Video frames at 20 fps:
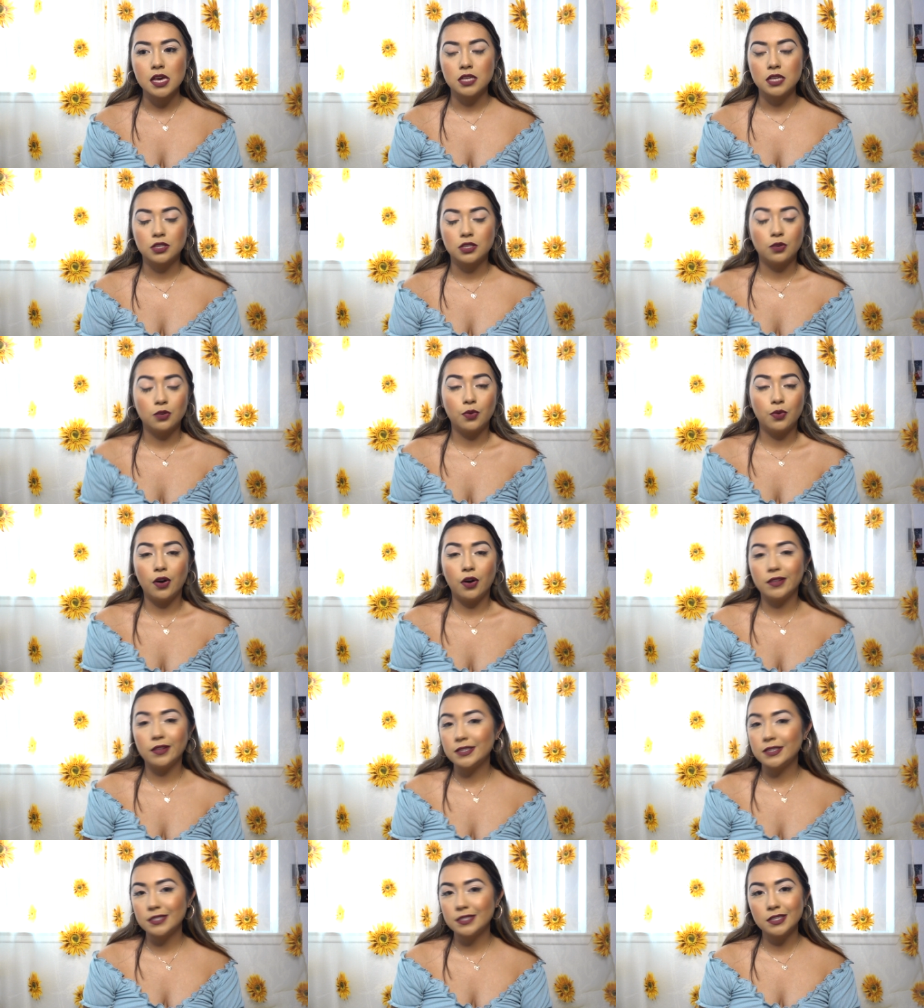So we'll
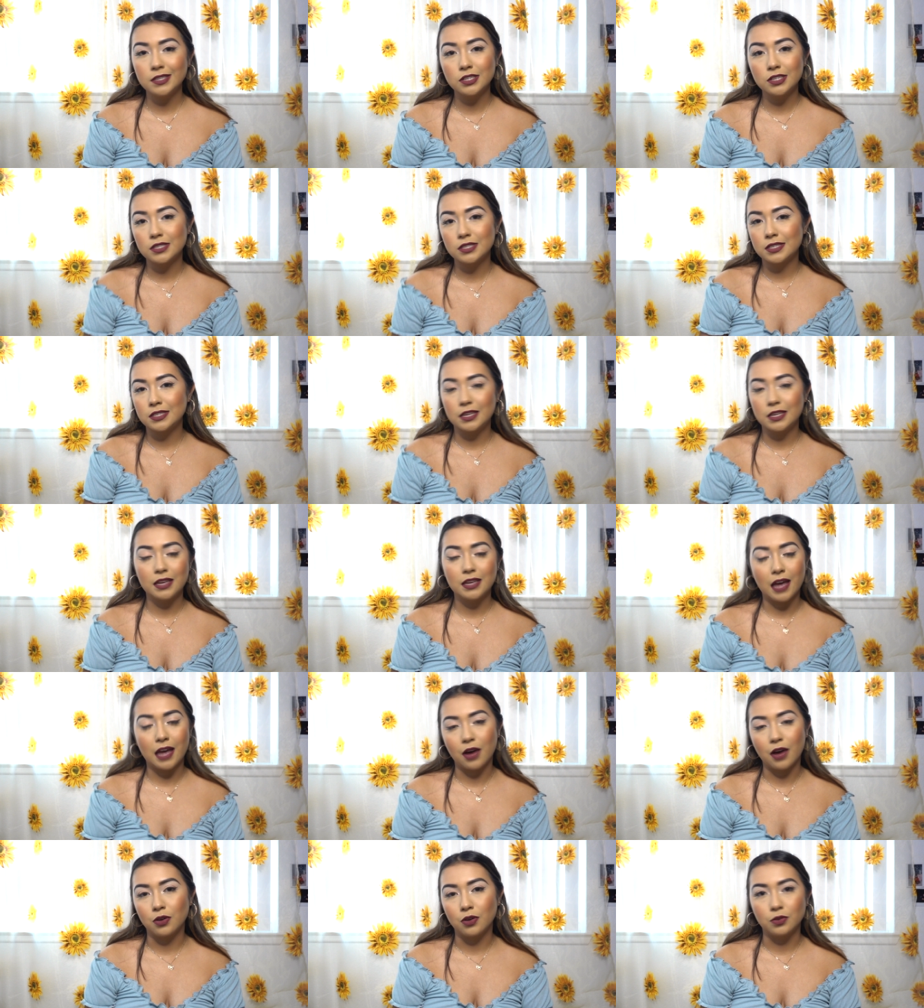honestly just see
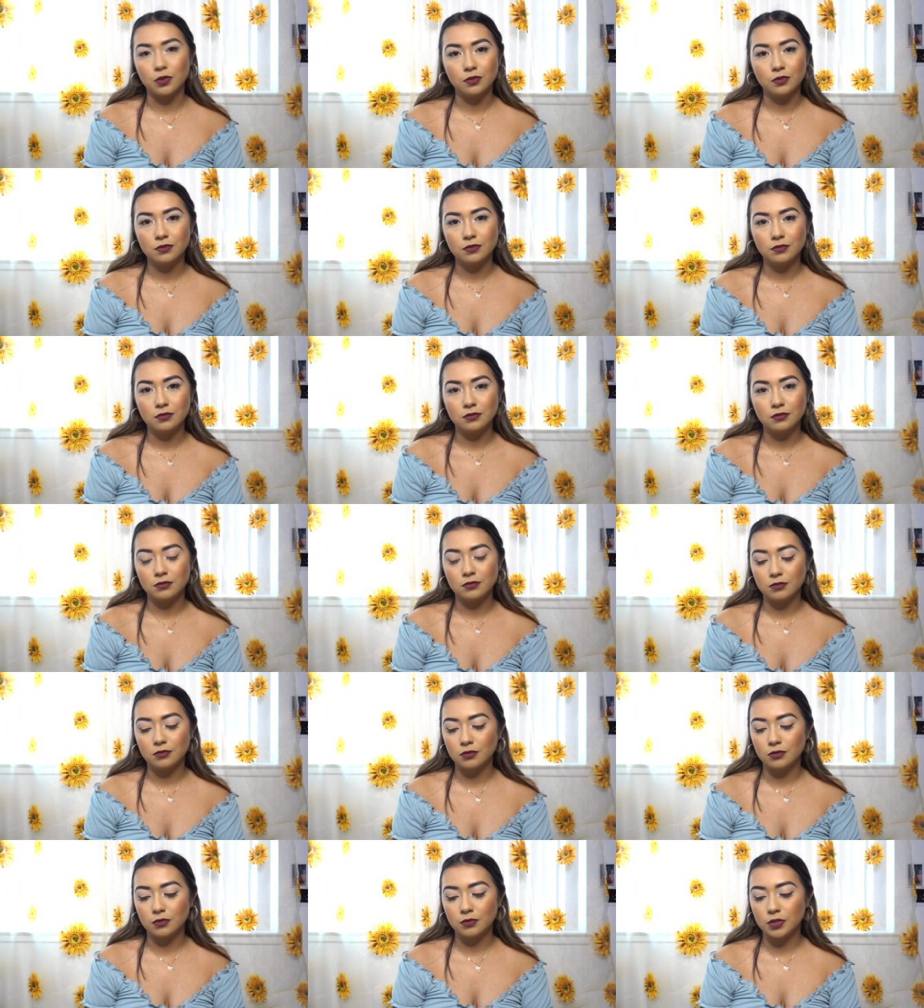how,
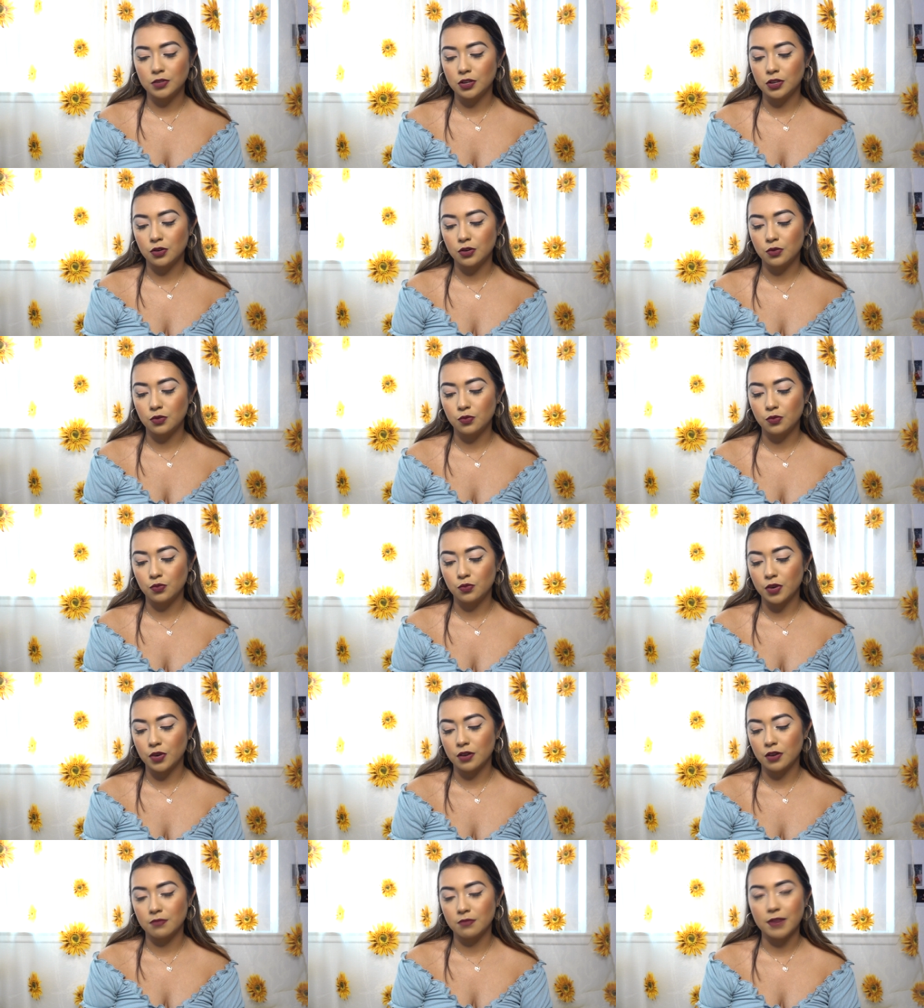you know,
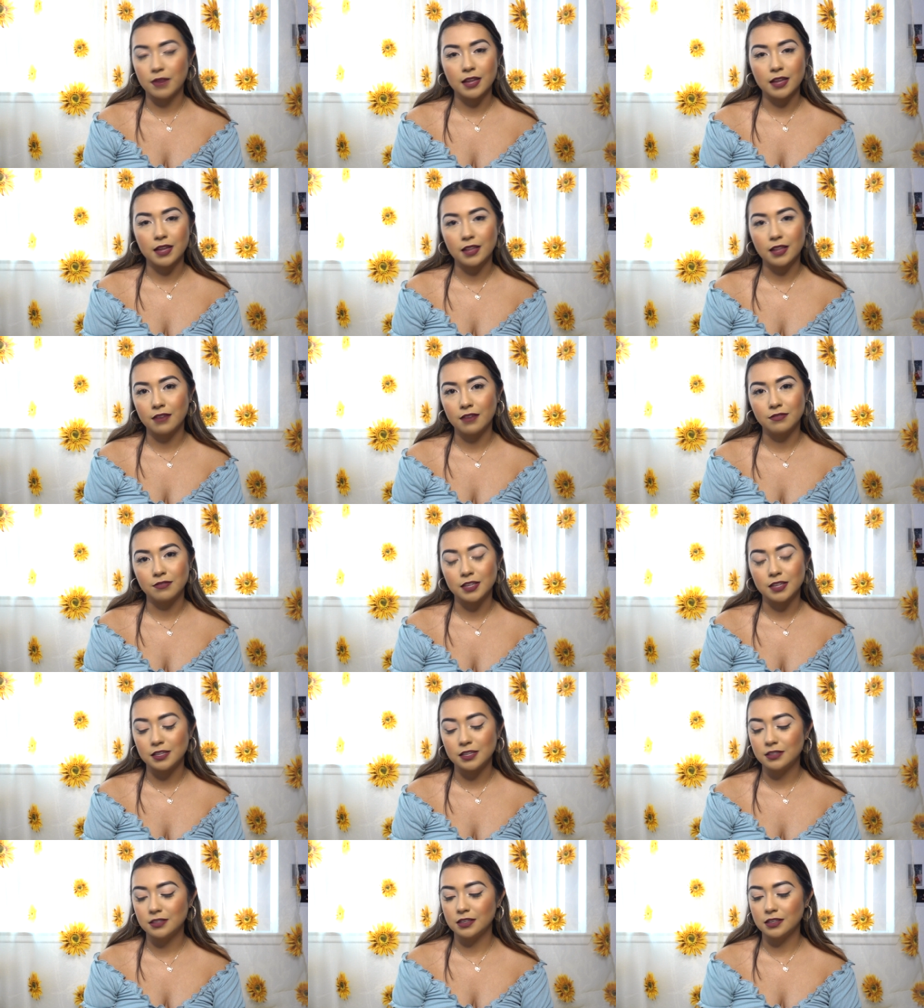where my life
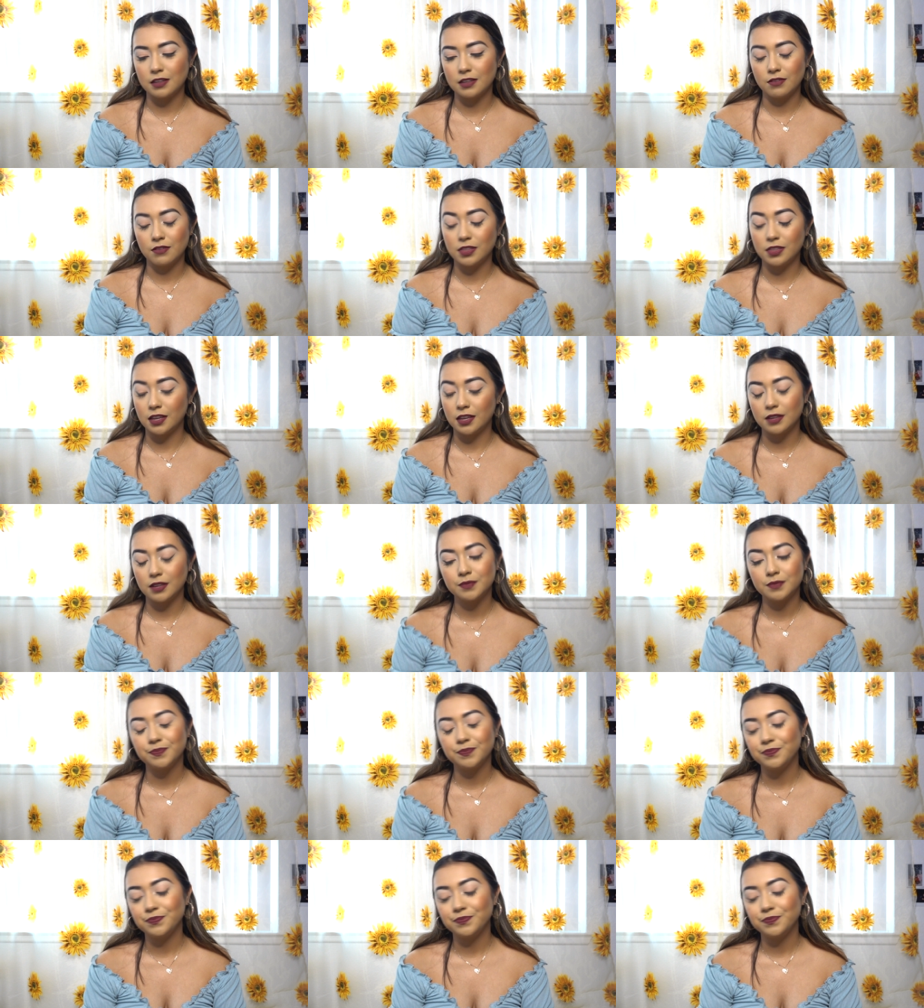leads and everything.